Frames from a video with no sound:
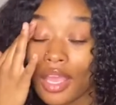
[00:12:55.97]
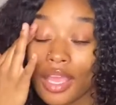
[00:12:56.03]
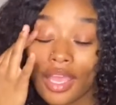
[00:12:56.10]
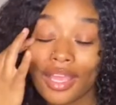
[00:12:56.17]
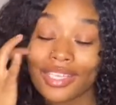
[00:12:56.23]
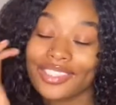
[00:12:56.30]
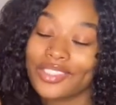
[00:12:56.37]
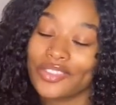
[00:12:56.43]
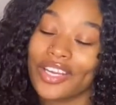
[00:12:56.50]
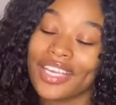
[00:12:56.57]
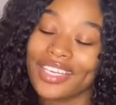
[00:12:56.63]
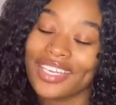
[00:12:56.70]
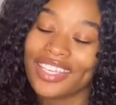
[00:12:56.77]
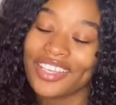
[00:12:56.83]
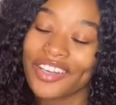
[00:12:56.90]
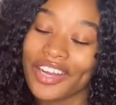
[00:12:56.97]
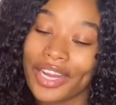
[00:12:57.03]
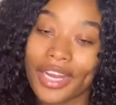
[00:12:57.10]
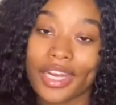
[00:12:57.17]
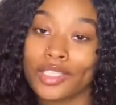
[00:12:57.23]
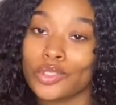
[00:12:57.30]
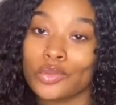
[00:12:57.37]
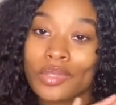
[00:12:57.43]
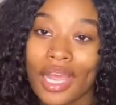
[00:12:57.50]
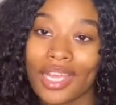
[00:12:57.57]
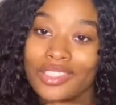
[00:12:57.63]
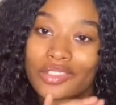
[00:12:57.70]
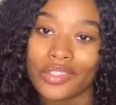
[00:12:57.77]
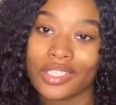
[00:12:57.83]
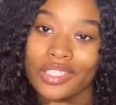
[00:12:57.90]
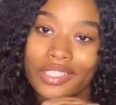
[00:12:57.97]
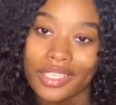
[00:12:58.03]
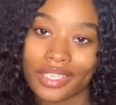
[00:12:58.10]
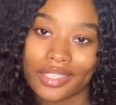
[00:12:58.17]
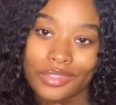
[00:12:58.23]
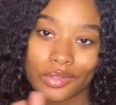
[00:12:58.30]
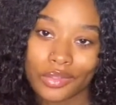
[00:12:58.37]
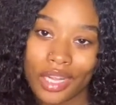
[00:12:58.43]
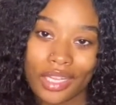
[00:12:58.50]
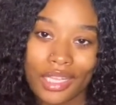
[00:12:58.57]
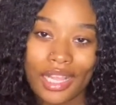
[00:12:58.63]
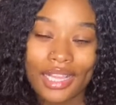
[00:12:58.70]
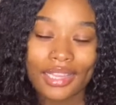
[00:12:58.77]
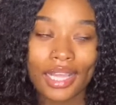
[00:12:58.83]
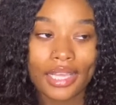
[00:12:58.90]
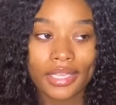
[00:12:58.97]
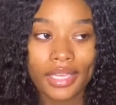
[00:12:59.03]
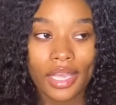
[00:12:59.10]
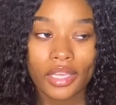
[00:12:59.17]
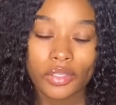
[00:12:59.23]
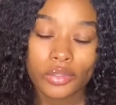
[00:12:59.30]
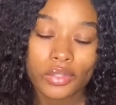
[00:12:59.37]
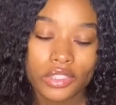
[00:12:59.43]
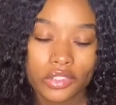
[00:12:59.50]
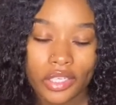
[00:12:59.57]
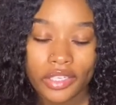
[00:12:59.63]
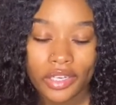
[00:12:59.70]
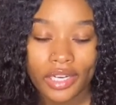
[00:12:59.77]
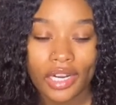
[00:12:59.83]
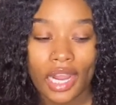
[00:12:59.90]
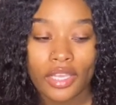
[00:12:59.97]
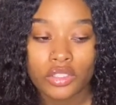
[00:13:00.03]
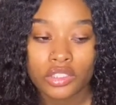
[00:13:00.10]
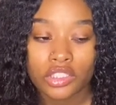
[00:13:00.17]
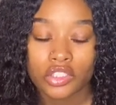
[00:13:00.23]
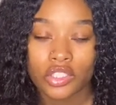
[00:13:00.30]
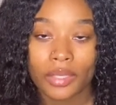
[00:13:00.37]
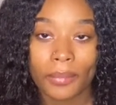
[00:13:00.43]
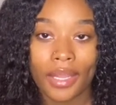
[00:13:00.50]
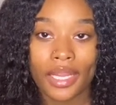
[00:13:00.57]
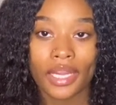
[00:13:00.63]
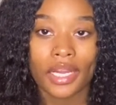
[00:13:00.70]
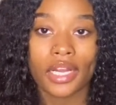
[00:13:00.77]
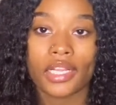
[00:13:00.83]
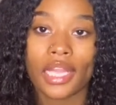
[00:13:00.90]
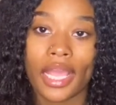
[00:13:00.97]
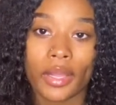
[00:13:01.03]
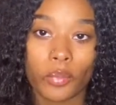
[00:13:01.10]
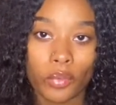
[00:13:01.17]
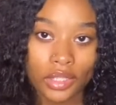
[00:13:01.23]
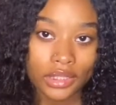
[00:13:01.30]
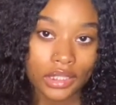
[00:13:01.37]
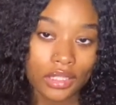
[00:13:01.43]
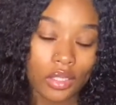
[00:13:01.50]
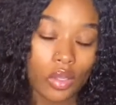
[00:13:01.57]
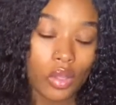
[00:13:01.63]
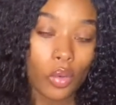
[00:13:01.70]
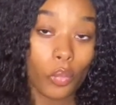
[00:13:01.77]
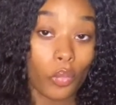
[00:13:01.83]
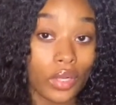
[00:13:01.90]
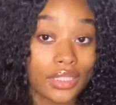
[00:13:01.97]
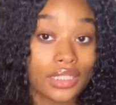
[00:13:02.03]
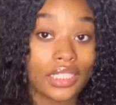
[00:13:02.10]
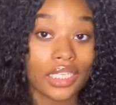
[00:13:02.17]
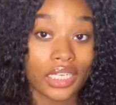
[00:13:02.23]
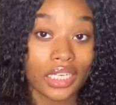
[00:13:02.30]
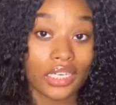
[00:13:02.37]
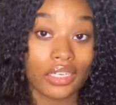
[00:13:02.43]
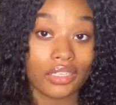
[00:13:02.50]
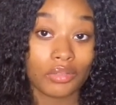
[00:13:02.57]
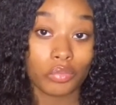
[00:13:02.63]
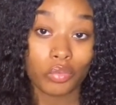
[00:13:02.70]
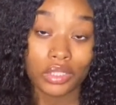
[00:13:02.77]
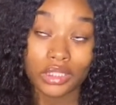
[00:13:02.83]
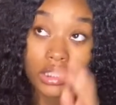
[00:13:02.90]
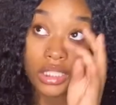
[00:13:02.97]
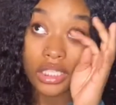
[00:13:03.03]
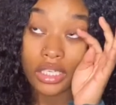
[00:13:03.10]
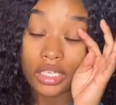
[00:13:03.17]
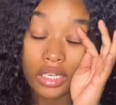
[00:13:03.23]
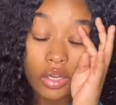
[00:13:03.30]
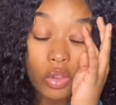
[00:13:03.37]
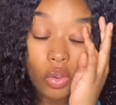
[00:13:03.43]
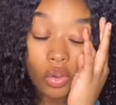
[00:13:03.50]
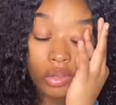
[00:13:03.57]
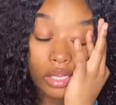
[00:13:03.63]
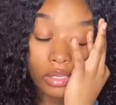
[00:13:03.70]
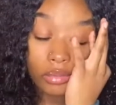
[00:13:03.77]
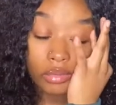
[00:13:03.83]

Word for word: straightening your hair. Do not straighten your hair. Do not, like yeah, you can straighten your hair. I used to straighten my hair like once, once a year, once a year. And the